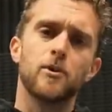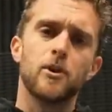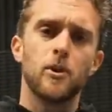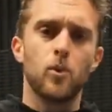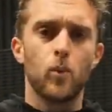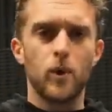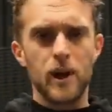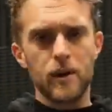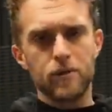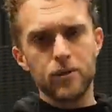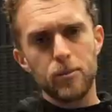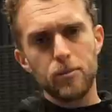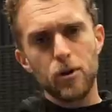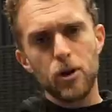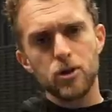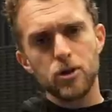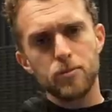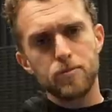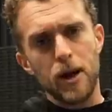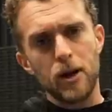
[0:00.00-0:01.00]
Whenever the
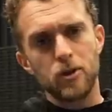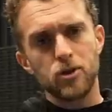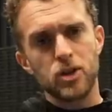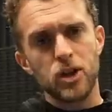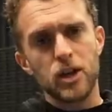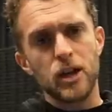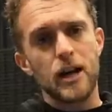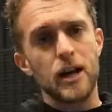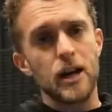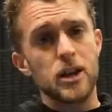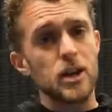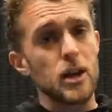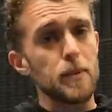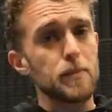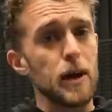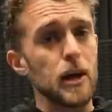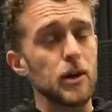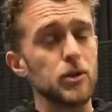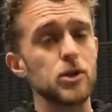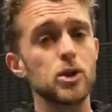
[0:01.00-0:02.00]
ball is bouncing, I say
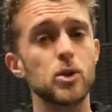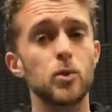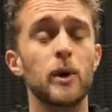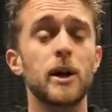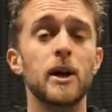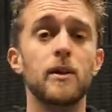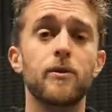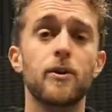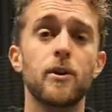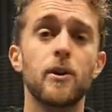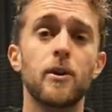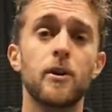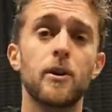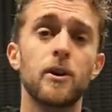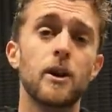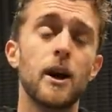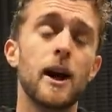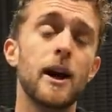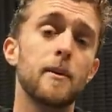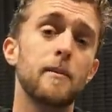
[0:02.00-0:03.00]
bounce. Whenever
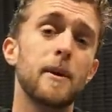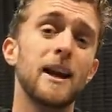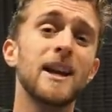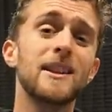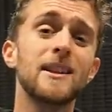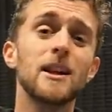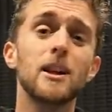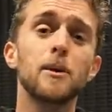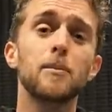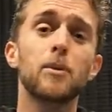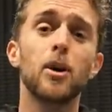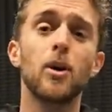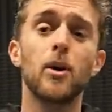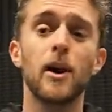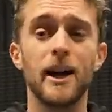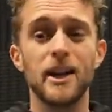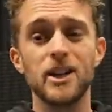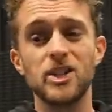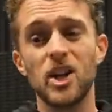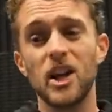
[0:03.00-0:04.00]
I'm hitting the ball,
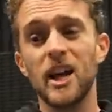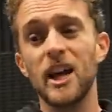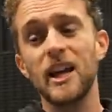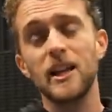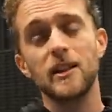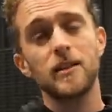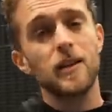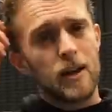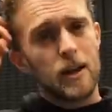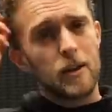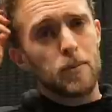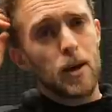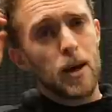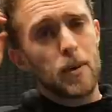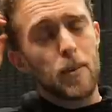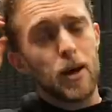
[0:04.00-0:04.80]
I say hit in my